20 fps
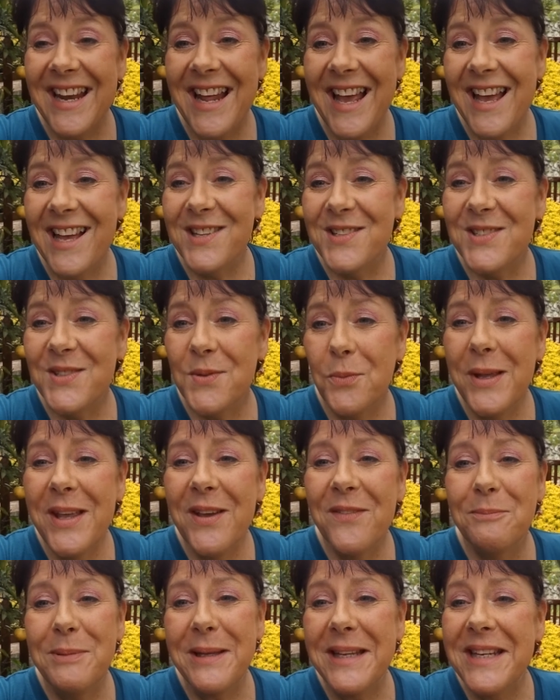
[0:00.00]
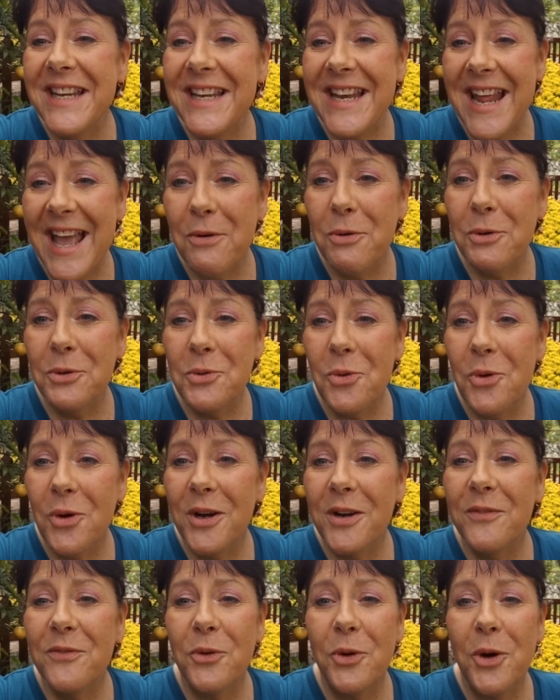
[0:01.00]
as we have been in
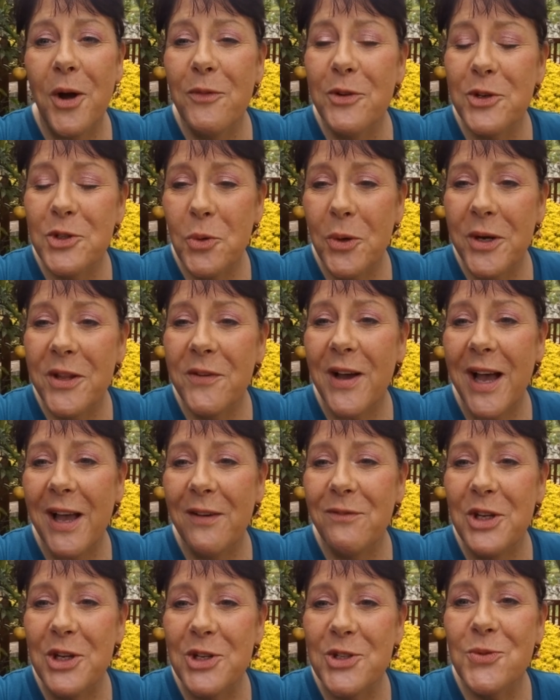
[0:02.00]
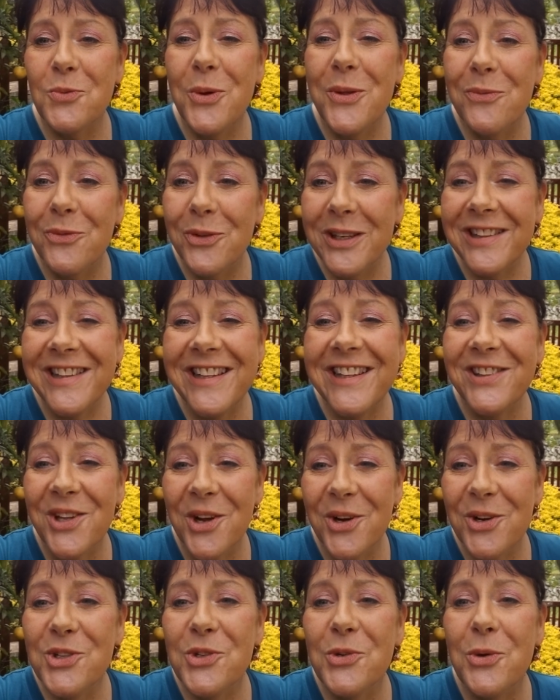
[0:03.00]
Ecuador for over 25 years, we've really
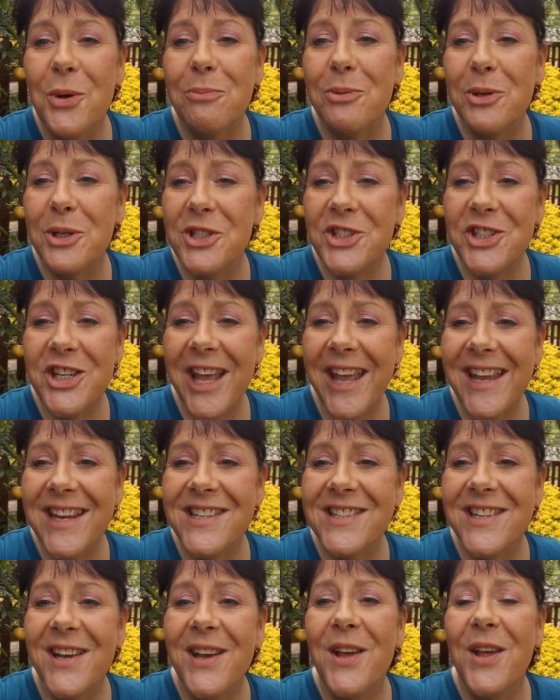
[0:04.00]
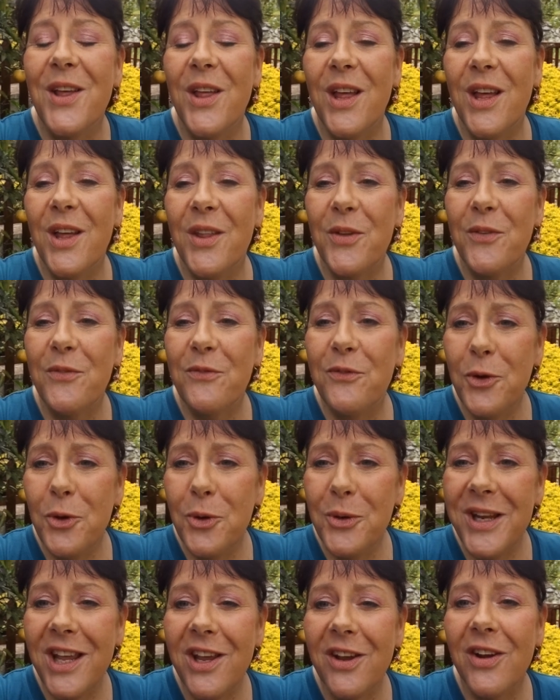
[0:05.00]
learned to appreciate the
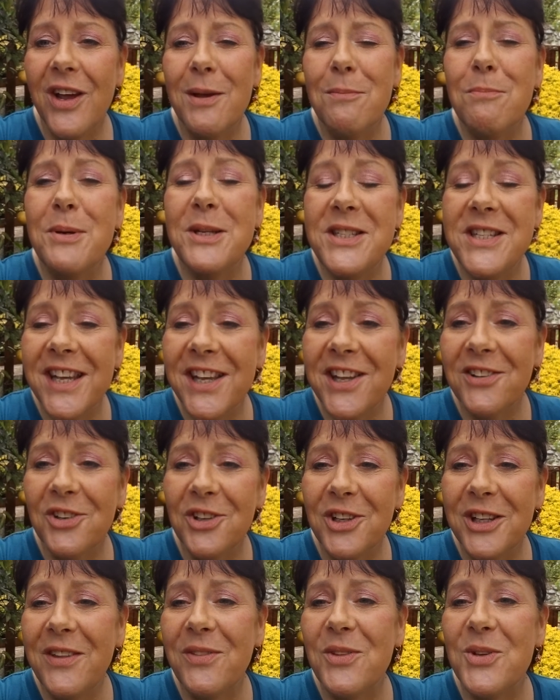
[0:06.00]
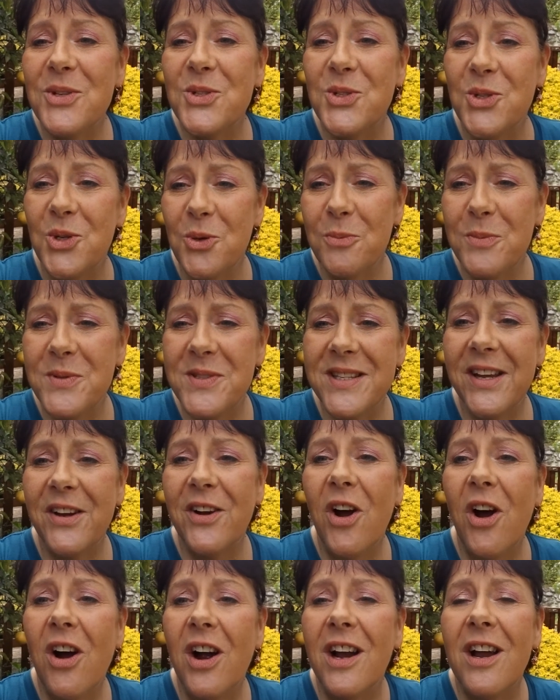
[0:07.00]
food here, and particularly the soups. There
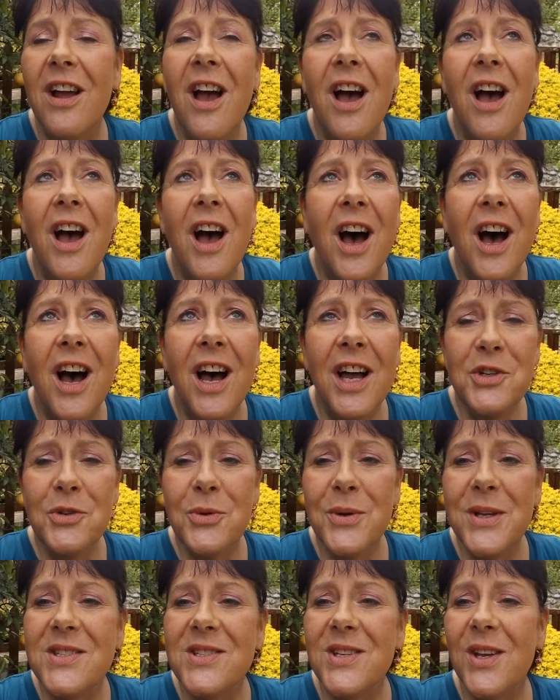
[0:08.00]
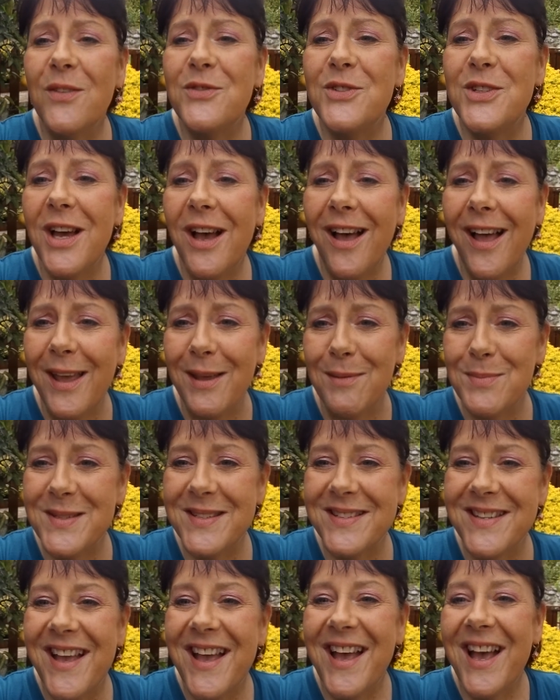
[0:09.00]
are hundreds of
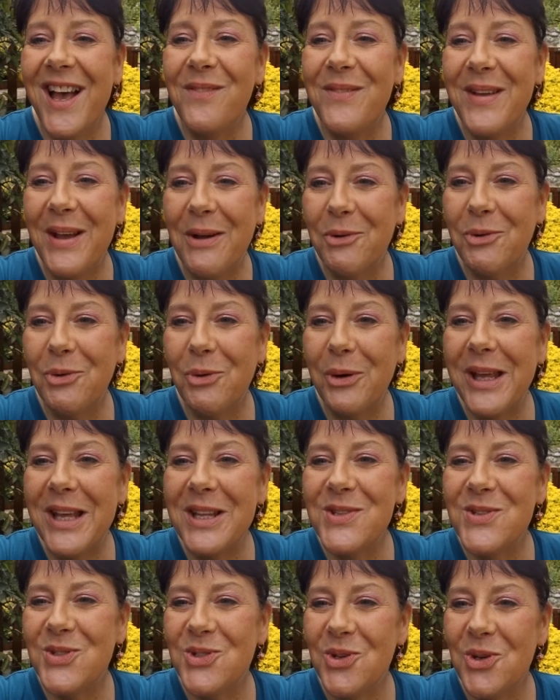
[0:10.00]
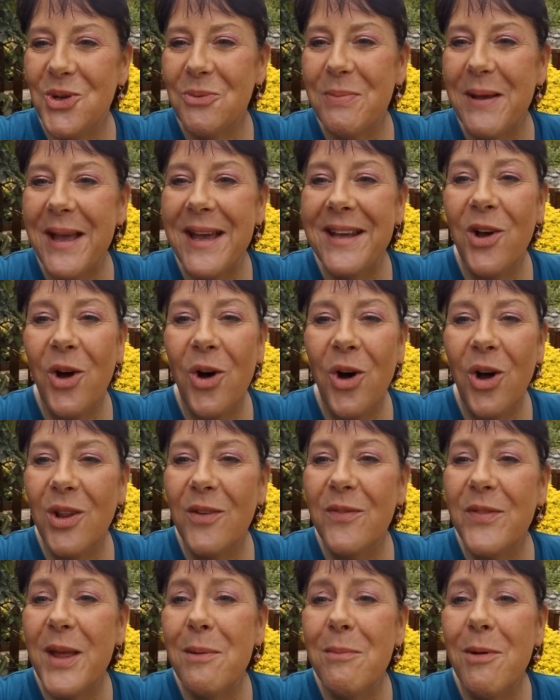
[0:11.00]
types of Ecuadorian soup, and all
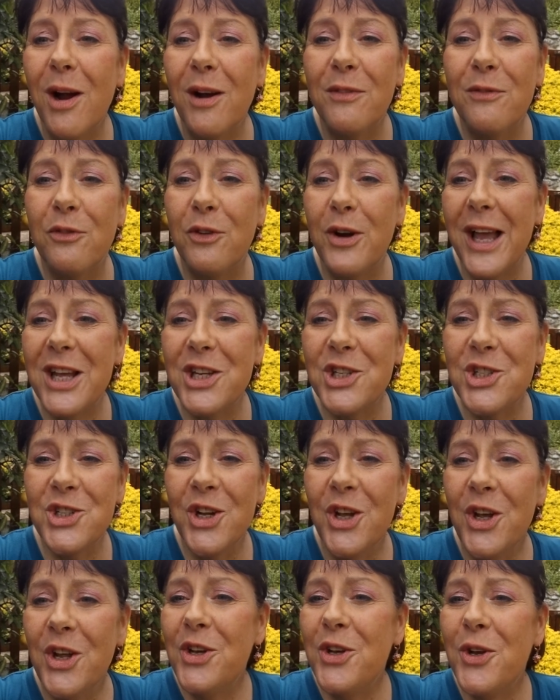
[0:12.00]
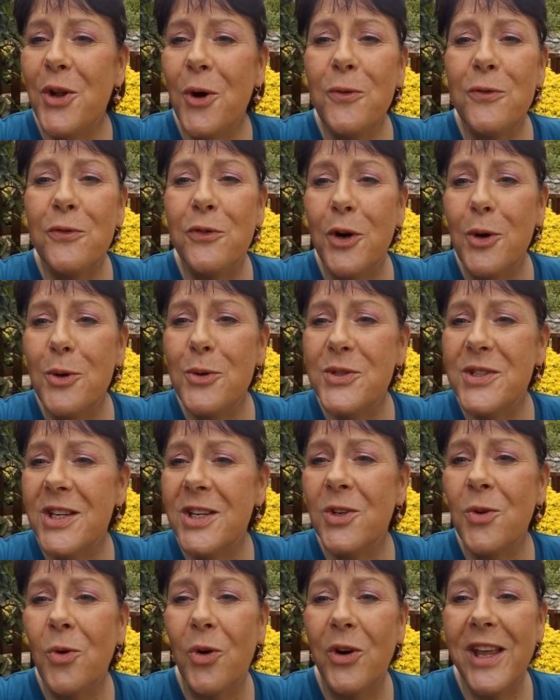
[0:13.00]
of them are fresh, no
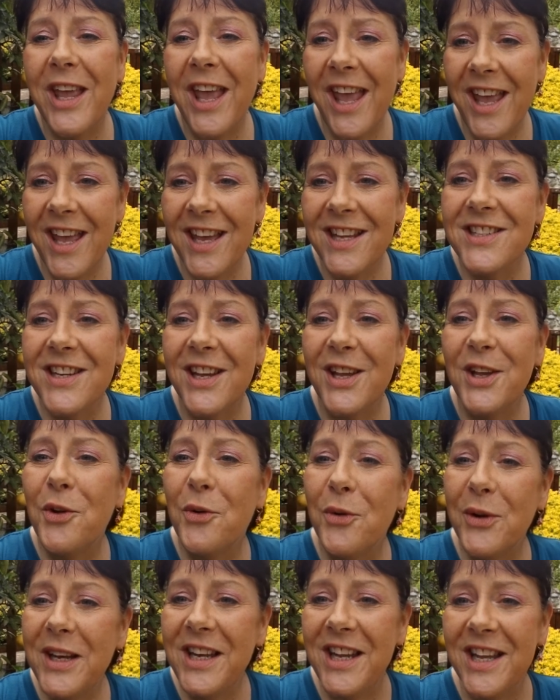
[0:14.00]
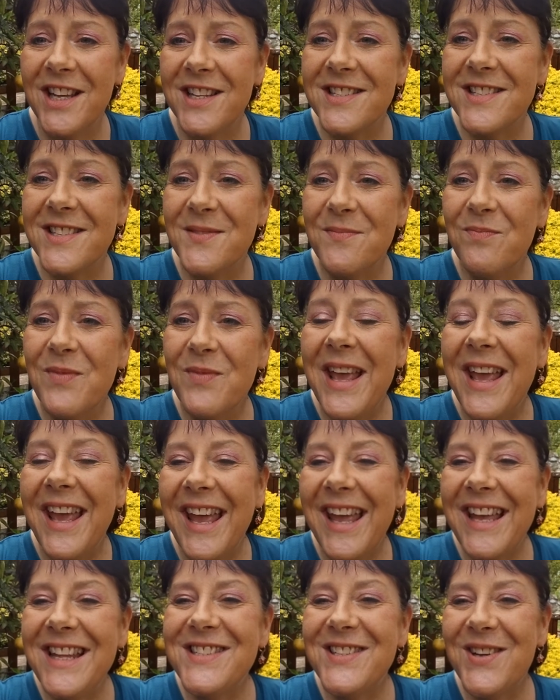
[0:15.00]
frozen or canned ingredients.
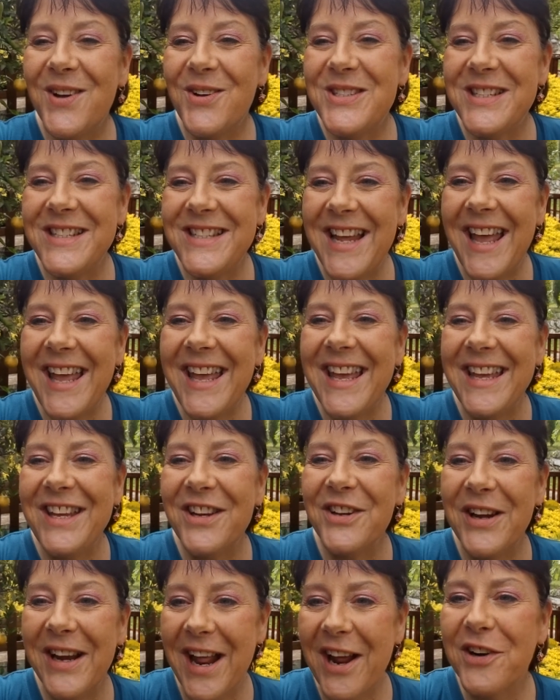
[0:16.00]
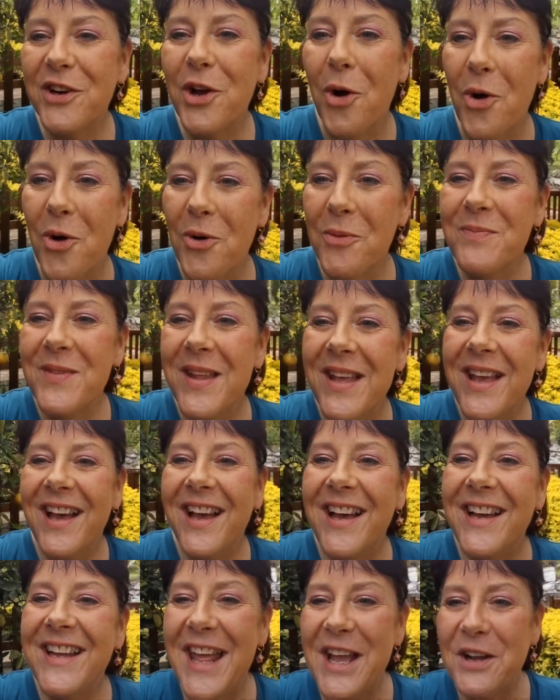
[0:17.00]
And so today here at our home,
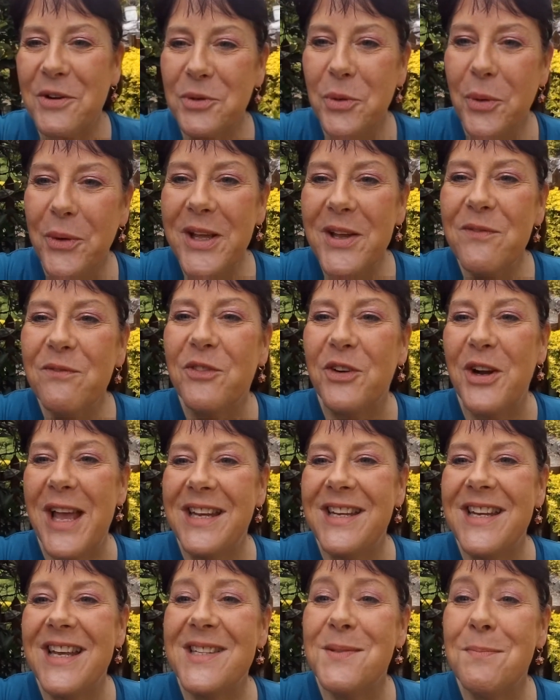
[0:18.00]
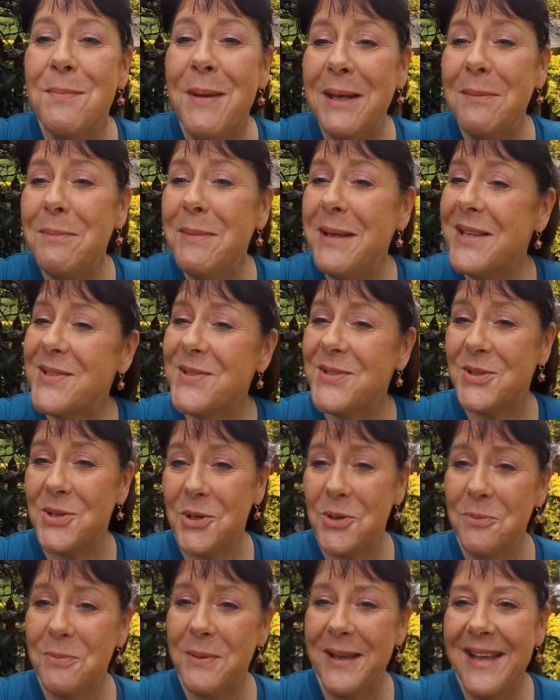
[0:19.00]
an Ecuadorian friend has made me a
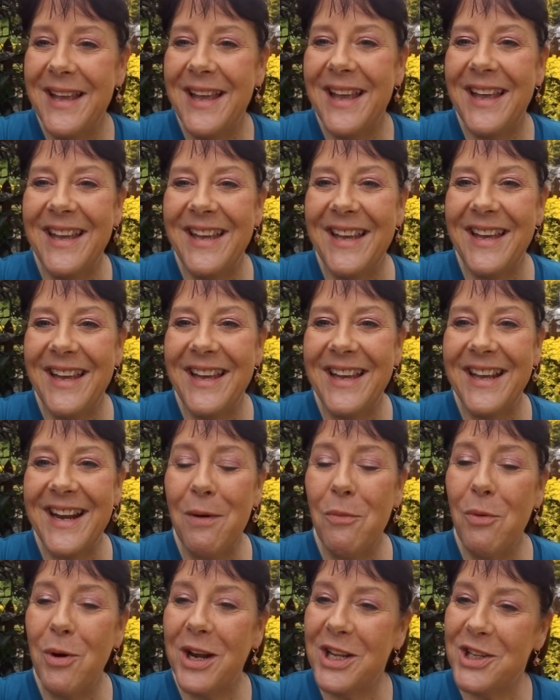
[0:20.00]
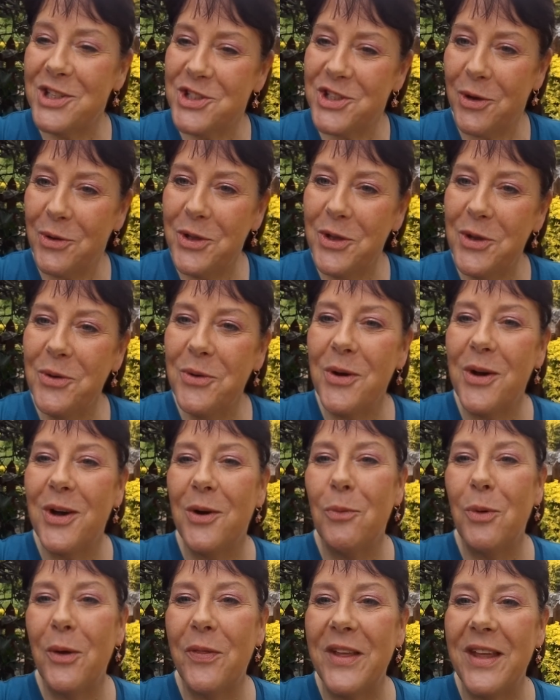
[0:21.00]
soup, and I want to show you
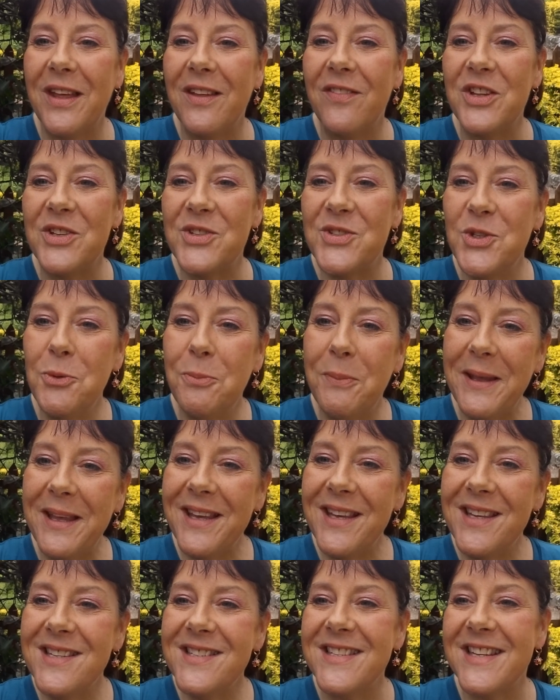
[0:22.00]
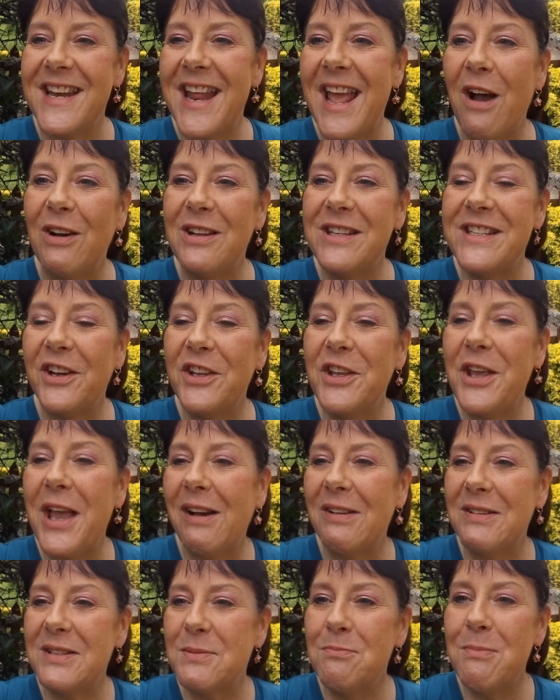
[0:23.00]
what the soup is and tell you how
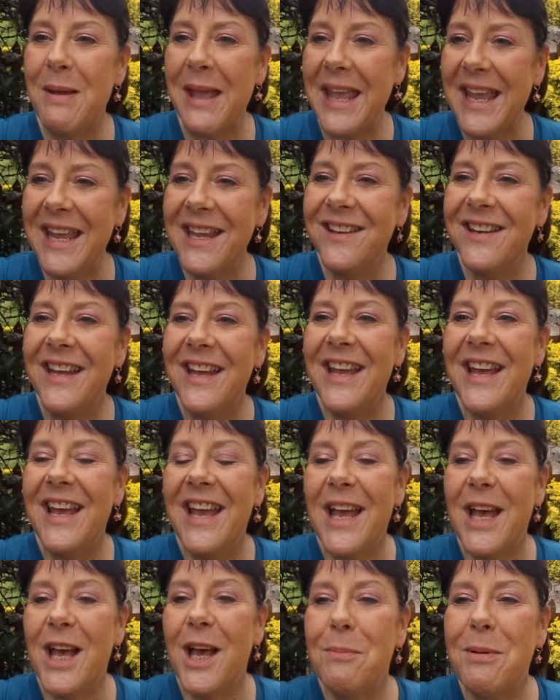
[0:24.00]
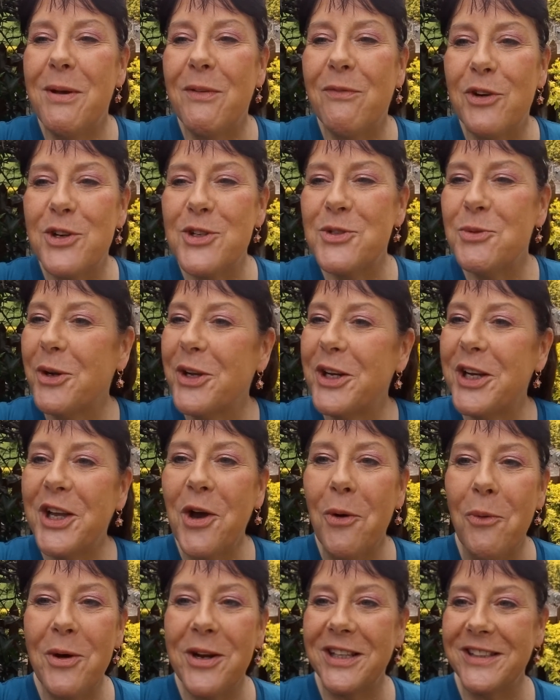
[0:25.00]
it's made. But first we're going to
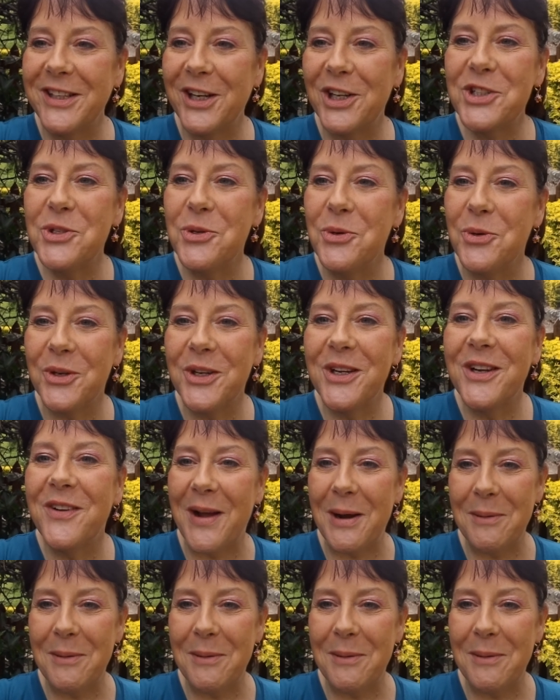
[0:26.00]
go on a little tour of our